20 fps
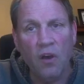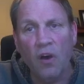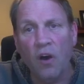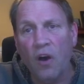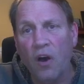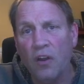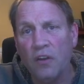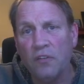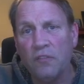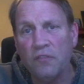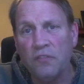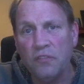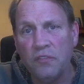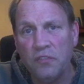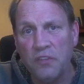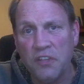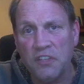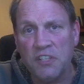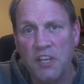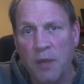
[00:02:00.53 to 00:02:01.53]
All of
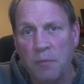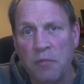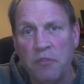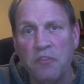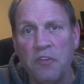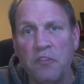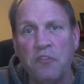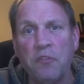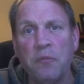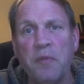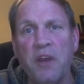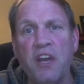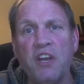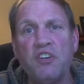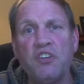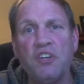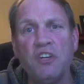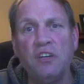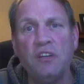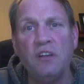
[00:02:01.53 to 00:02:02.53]
this type of
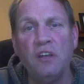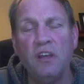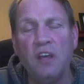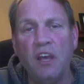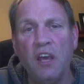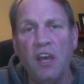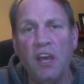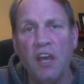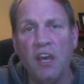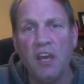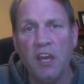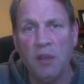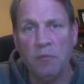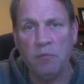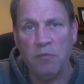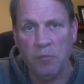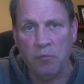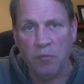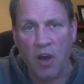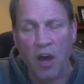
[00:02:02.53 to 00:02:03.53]
information can
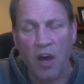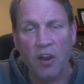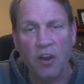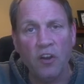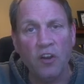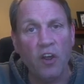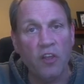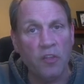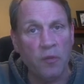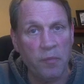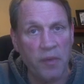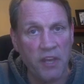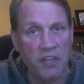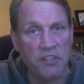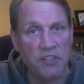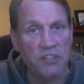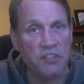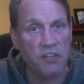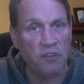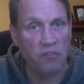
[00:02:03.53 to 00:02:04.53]
be modeled on the
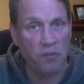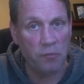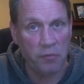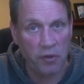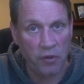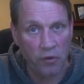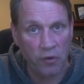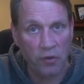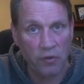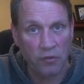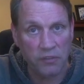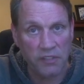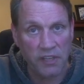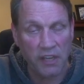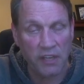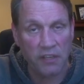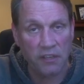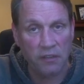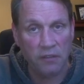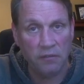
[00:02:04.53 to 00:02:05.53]
basis of empirical
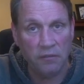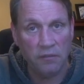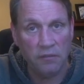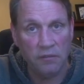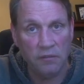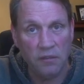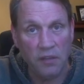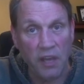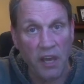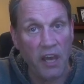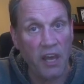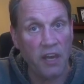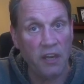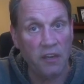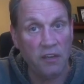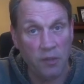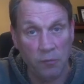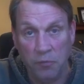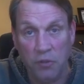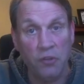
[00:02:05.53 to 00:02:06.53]
data
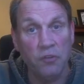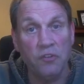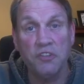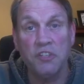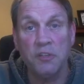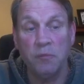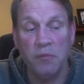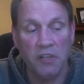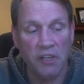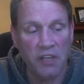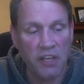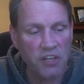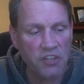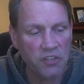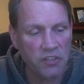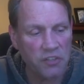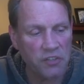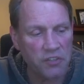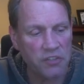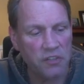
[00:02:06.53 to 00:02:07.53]
and computer
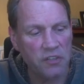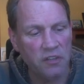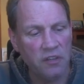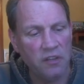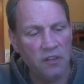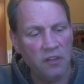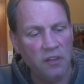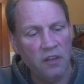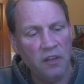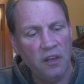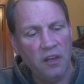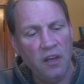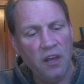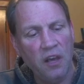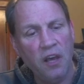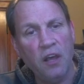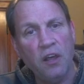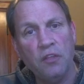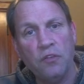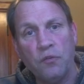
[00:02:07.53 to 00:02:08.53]
simulations,
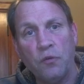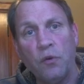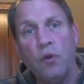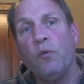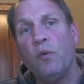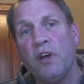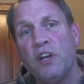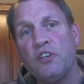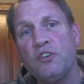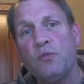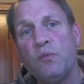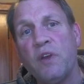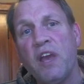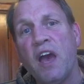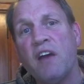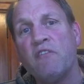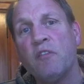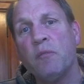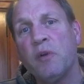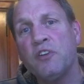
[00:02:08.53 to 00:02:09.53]
through which we
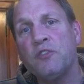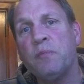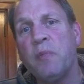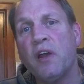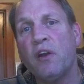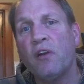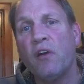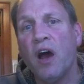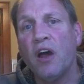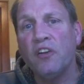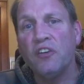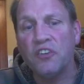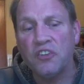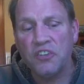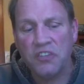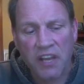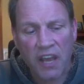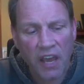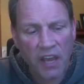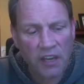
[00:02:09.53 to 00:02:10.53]
have a much better
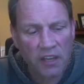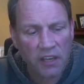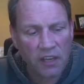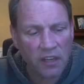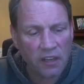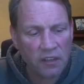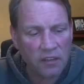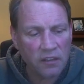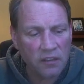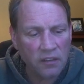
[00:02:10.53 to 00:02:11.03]
understanding